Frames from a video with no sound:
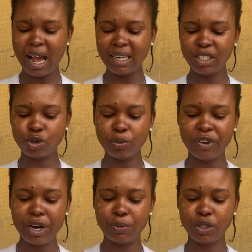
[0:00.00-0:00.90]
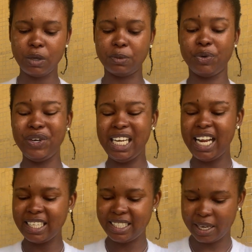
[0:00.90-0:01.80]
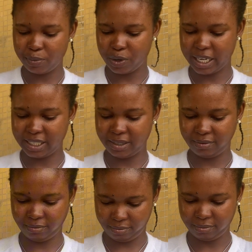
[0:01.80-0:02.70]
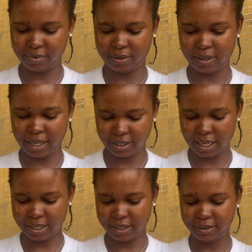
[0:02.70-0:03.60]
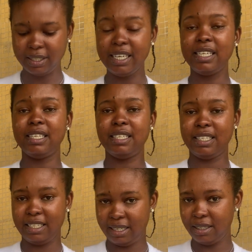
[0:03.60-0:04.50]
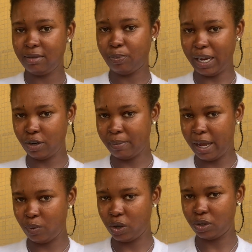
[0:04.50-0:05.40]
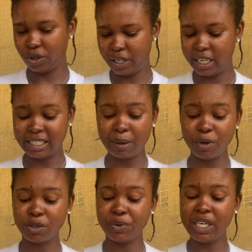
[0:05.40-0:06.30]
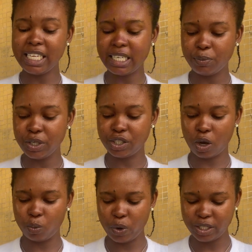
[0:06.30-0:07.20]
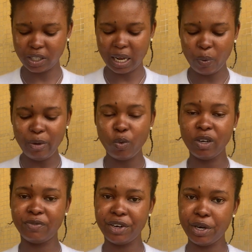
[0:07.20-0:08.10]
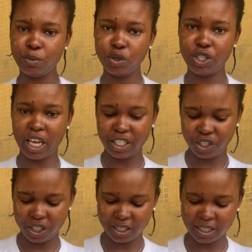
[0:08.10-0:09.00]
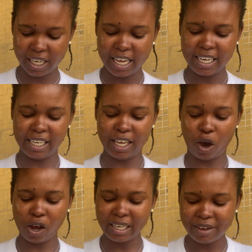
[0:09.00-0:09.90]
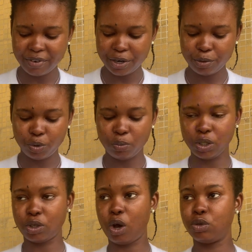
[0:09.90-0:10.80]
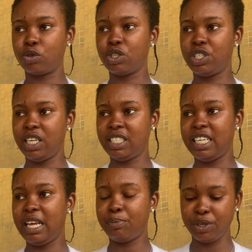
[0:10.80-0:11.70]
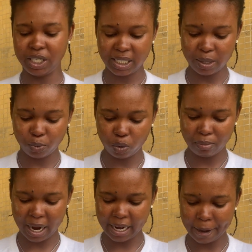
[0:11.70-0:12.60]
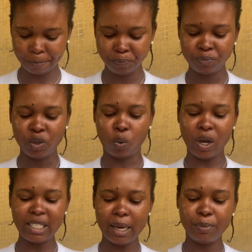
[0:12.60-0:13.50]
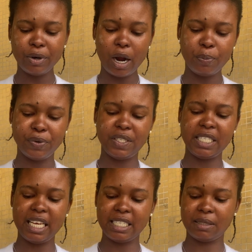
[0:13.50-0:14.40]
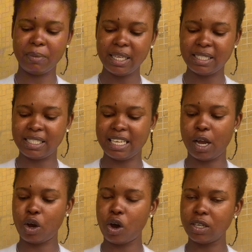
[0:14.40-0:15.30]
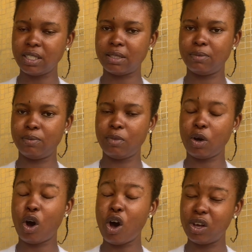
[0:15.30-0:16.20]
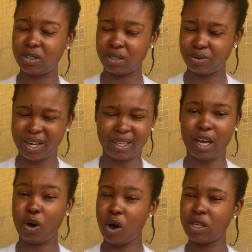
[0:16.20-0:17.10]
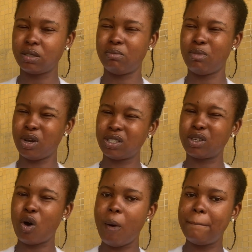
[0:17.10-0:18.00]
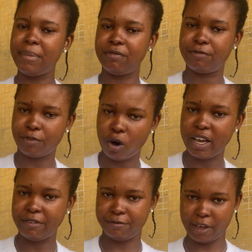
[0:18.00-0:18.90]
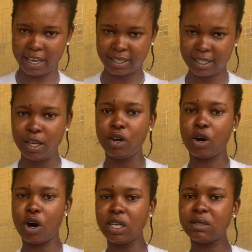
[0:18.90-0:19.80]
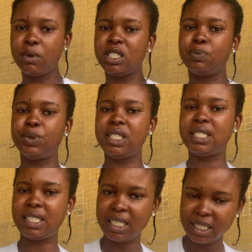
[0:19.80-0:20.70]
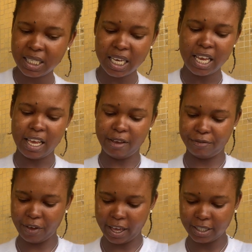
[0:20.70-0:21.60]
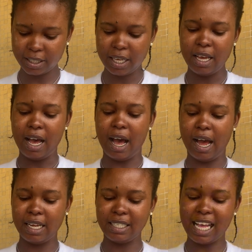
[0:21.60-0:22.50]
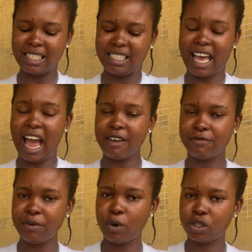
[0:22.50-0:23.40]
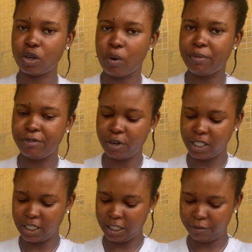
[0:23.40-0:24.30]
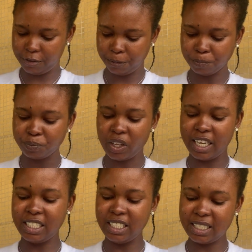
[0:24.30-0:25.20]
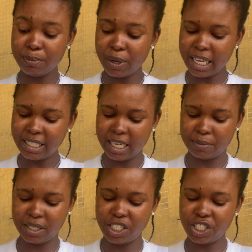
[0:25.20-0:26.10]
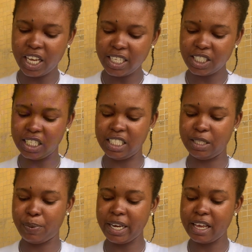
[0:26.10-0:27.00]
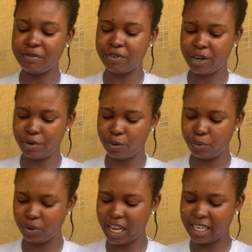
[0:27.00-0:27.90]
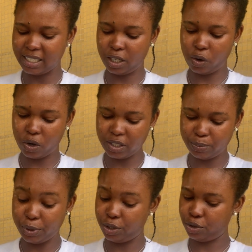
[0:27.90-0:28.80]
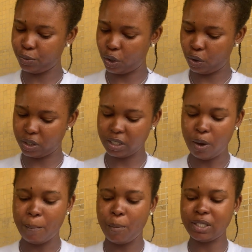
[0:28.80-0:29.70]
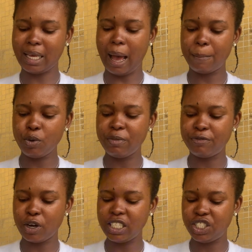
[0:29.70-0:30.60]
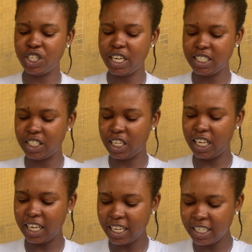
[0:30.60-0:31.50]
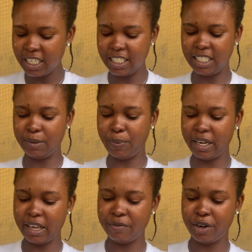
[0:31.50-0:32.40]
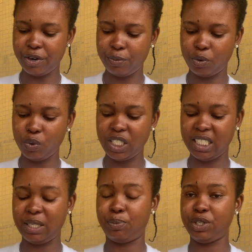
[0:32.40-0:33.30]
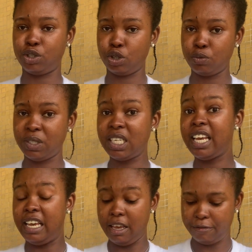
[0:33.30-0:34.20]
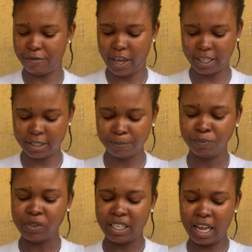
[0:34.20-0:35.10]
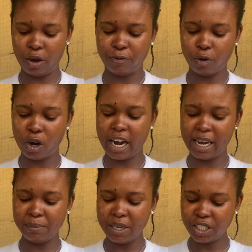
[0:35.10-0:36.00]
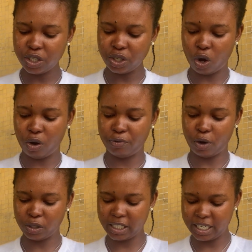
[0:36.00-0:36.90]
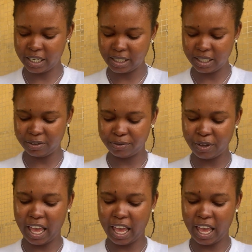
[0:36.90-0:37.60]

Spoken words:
and the two variables must be relatable. Exactly, pardon my word, correlate, they must be relatable in some way, so that when one variable changes, the other variable must also change in a predictable manner. What temporal precedence means is that cause must come before effect, cause must precede effect, and that is IV must come before the DV. In simpler terms, the change in a dependent variable, that's the cause, presumed cause, must happen before the change in the dependent variable, which is the presumed effect. Now, for elimination of alternative